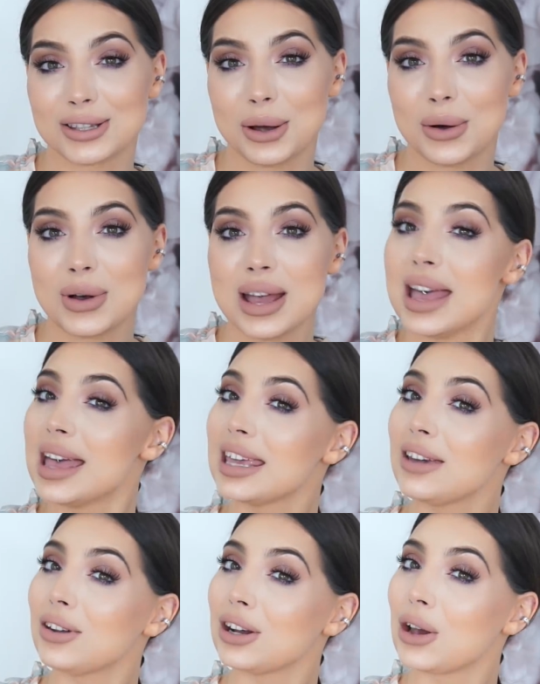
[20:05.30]
so
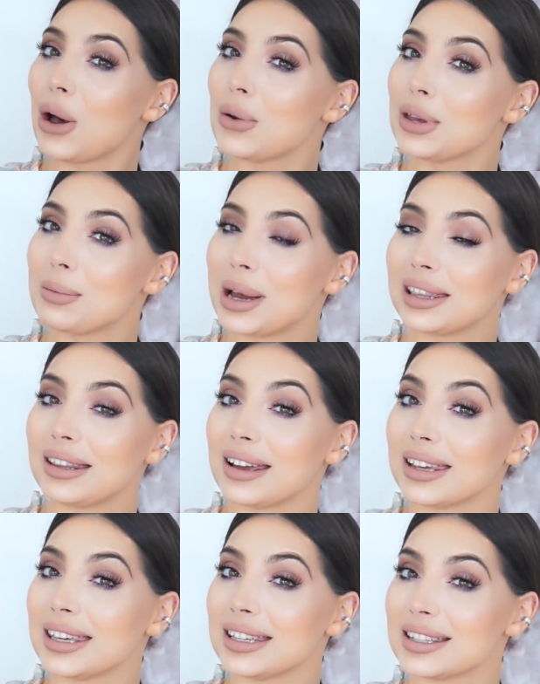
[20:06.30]
give it a go, you might
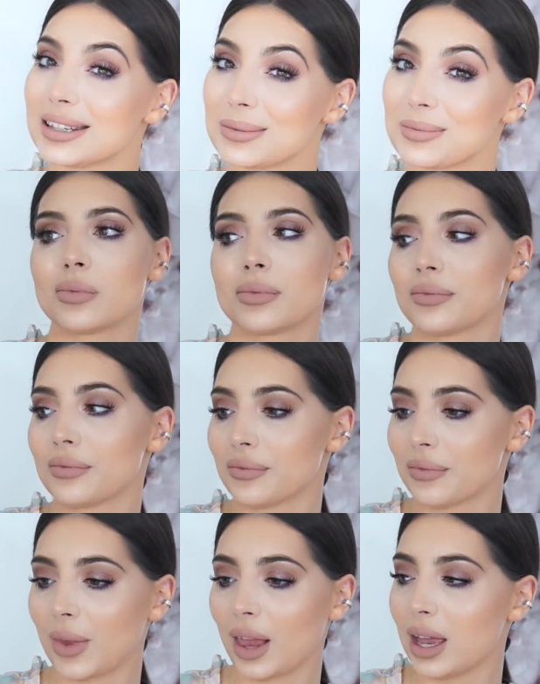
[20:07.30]
like it.
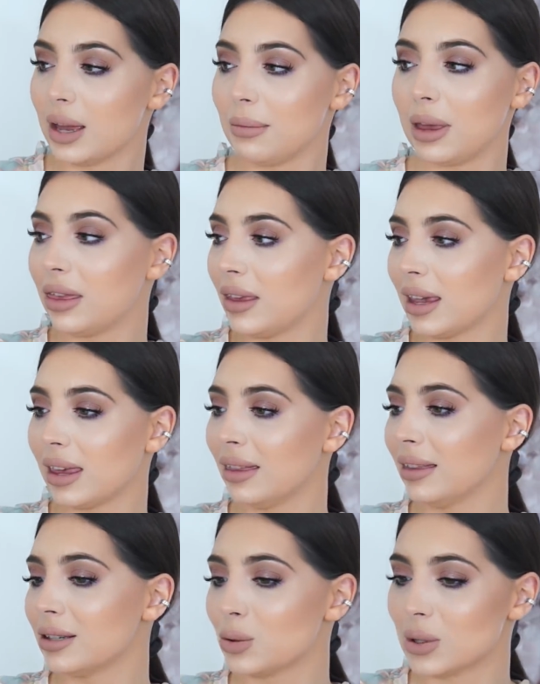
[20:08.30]
Me
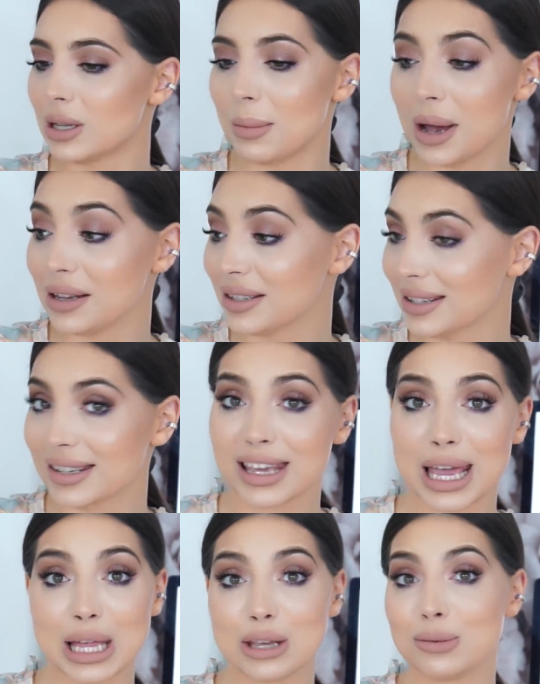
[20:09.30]
thinking this was a must,
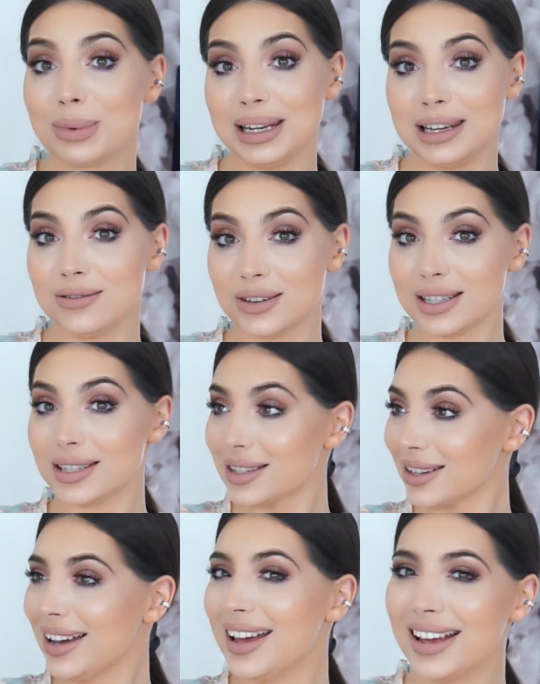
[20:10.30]
can you believe it?